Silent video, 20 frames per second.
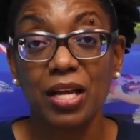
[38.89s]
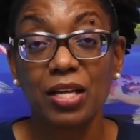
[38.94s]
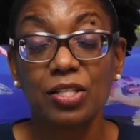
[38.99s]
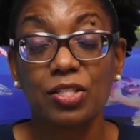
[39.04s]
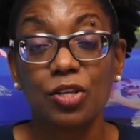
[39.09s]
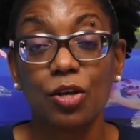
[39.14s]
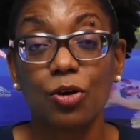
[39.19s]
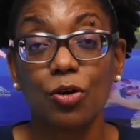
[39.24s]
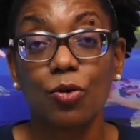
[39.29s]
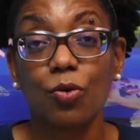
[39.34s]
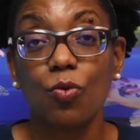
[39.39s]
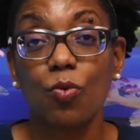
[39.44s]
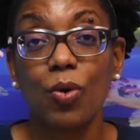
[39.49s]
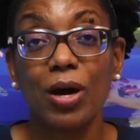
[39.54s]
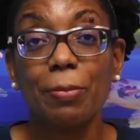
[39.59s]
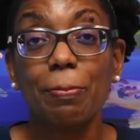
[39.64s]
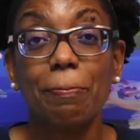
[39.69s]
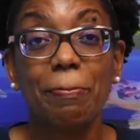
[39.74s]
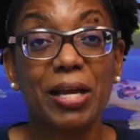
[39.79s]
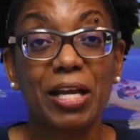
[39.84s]
So
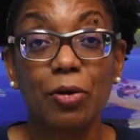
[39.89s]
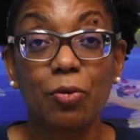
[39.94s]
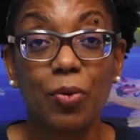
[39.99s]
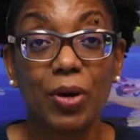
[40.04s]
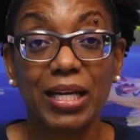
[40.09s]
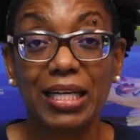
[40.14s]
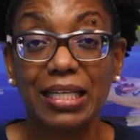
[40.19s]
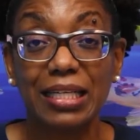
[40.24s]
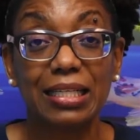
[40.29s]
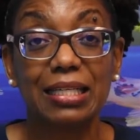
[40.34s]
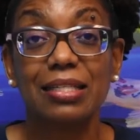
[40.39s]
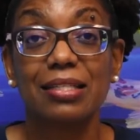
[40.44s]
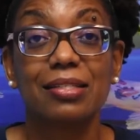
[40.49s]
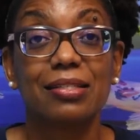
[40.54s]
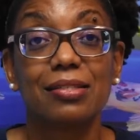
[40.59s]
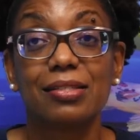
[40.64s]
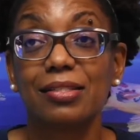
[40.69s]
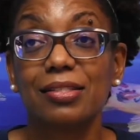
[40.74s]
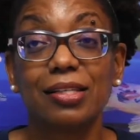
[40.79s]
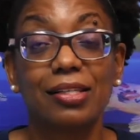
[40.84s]
one big one
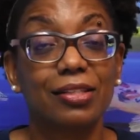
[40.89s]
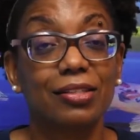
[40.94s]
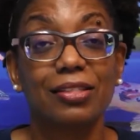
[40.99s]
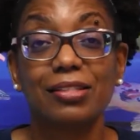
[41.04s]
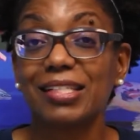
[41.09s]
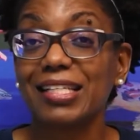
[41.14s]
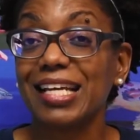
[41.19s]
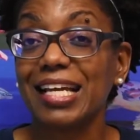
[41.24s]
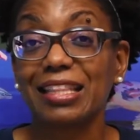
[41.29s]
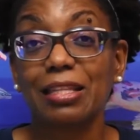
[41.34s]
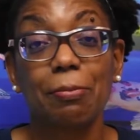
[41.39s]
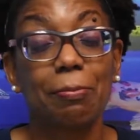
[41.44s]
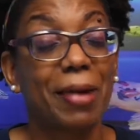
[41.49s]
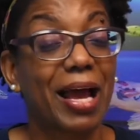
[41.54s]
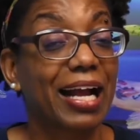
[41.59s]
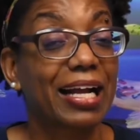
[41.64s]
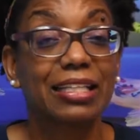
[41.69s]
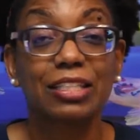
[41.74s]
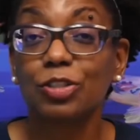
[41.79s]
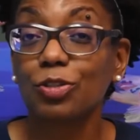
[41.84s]
is to get them
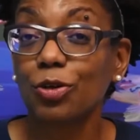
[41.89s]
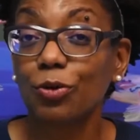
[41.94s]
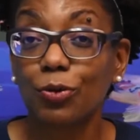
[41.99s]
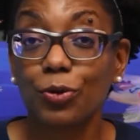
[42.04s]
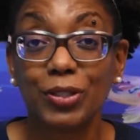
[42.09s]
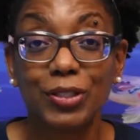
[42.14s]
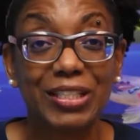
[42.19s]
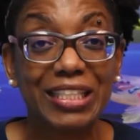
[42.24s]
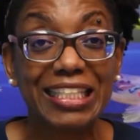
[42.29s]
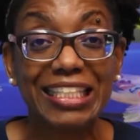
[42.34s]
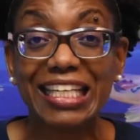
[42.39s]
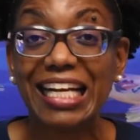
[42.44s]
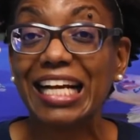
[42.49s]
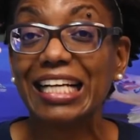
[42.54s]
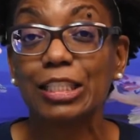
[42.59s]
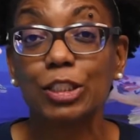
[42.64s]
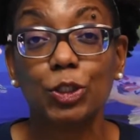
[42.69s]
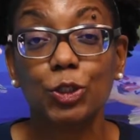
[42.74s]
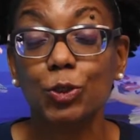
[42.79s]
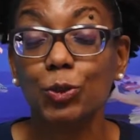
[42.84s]
back into a routine
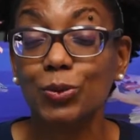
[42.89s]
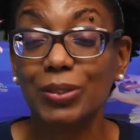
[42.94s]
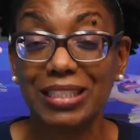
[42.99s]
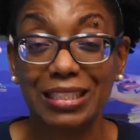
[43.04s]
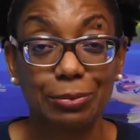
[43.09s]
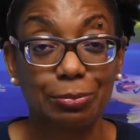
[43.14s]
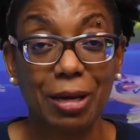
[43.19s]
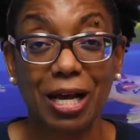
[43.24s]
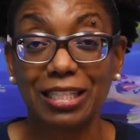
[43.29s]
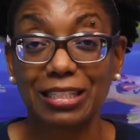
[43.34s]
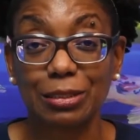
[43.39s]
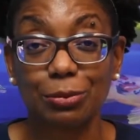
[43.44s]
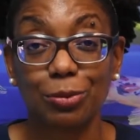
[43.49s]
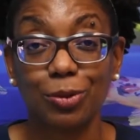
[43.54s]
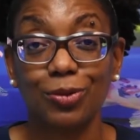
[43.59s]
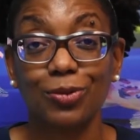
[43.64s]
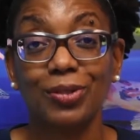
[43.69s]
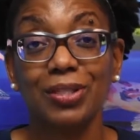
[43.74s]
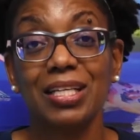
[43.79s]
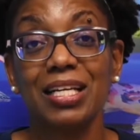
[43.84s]
as soon as
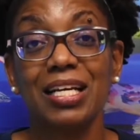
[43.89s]
possible.